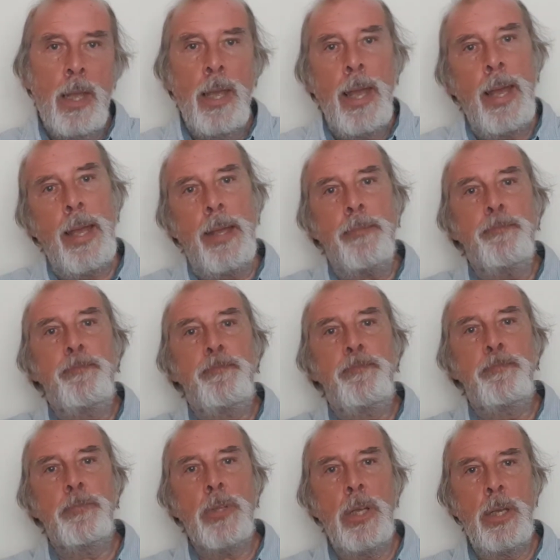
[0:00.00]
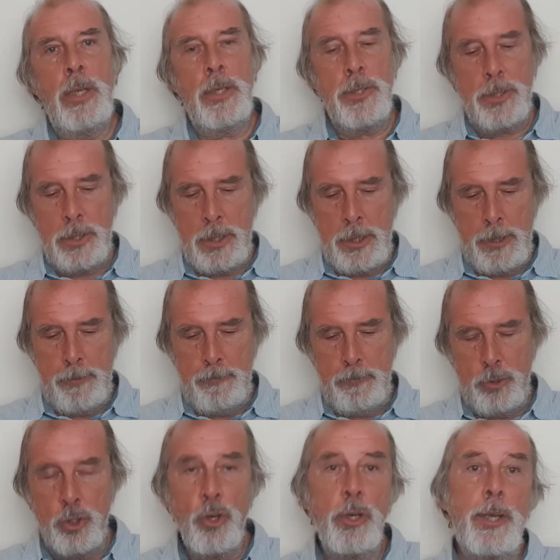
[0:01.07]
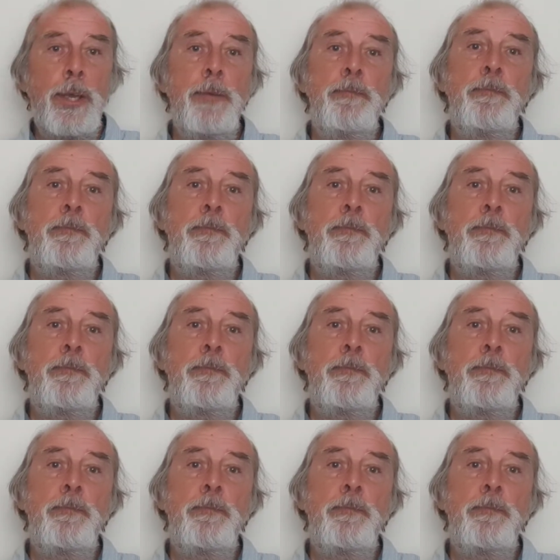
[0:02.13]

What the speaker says: Hi, it's John again.